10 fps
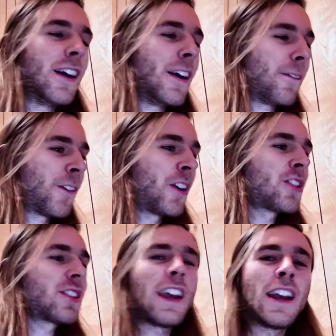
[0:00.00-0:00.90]

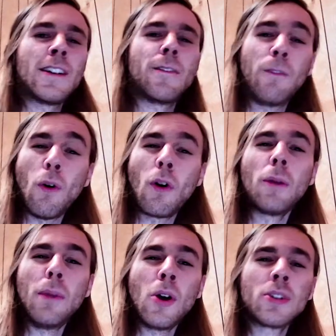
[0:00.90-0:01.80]
first and
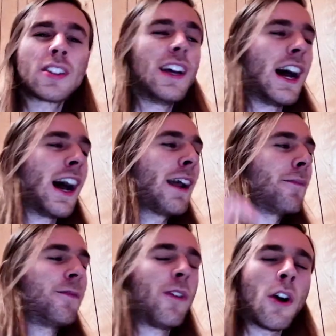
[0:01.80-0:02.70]
foremost, I am
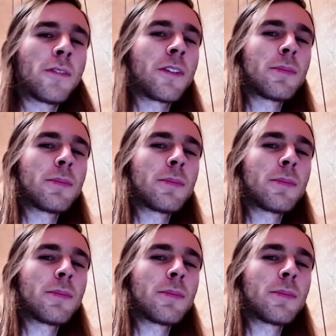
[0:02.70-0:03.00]
far from the